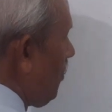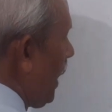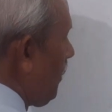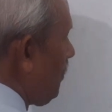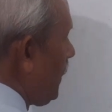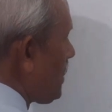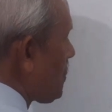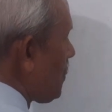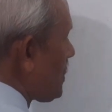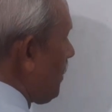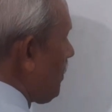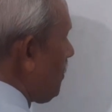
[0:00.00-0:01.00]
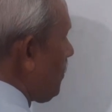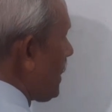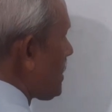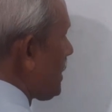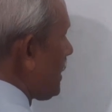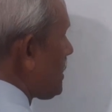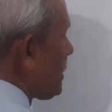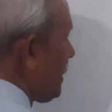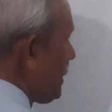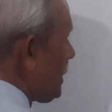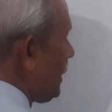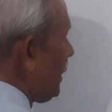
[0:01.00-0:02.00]
5 plus 2, 7 plus 6,
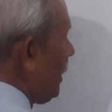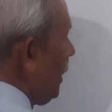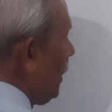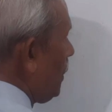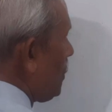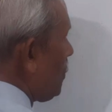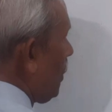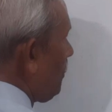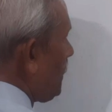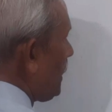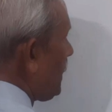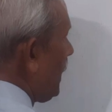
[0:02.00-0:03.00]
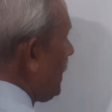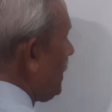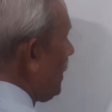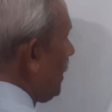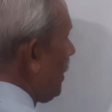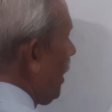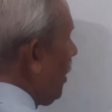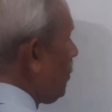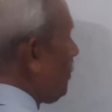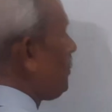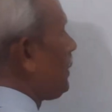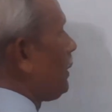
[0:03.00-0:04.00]
13. Drop the 10 here.
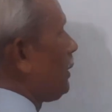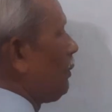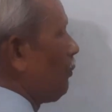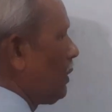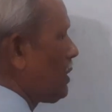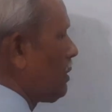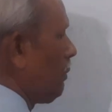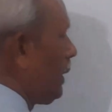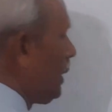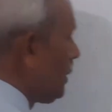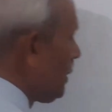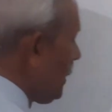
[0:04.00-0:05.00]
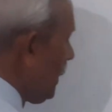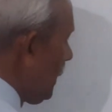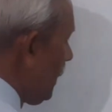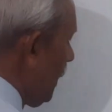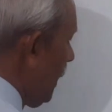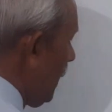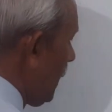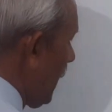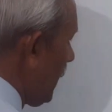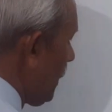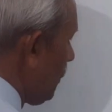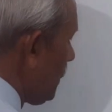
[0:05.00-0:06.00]
Out of 13, what's remaining? 3.
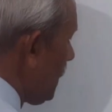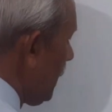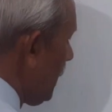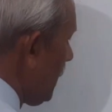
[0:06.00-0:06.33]
Write down 3